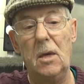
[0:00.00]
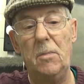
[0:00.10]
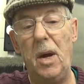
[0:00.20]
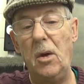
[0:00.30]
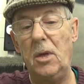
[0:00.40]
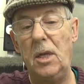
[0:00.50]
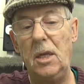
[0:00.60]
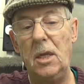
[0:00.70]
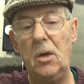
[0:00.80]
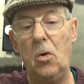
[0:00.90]
poke it
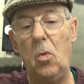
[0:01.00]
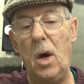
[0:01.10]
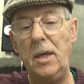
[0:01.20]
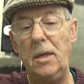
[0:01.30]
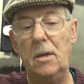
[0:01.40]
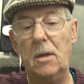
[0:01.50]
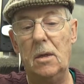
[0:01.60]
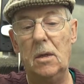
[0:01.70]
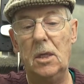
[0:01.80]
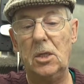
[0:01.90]
in a little way,
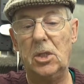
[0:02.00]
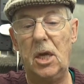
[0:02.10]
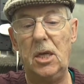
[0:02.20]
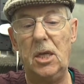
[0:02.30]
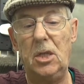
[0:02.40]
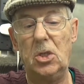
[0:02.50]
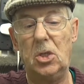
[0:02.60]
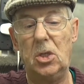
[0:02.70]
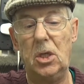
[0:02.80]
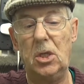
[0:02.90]
let's say an
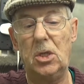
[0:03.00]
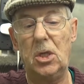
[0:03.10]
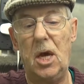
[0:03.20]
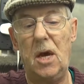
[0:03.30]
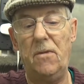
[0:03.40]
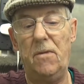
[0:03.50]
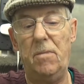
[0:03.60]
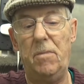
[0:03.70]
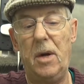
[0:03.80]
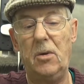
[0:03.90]
inch, inch and a half,
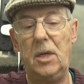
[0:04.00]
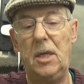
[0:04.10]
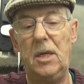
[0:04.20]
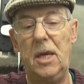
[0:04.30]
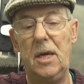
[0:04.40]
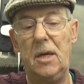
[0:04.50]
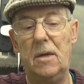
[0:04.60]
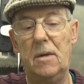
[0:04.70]
poke it in there,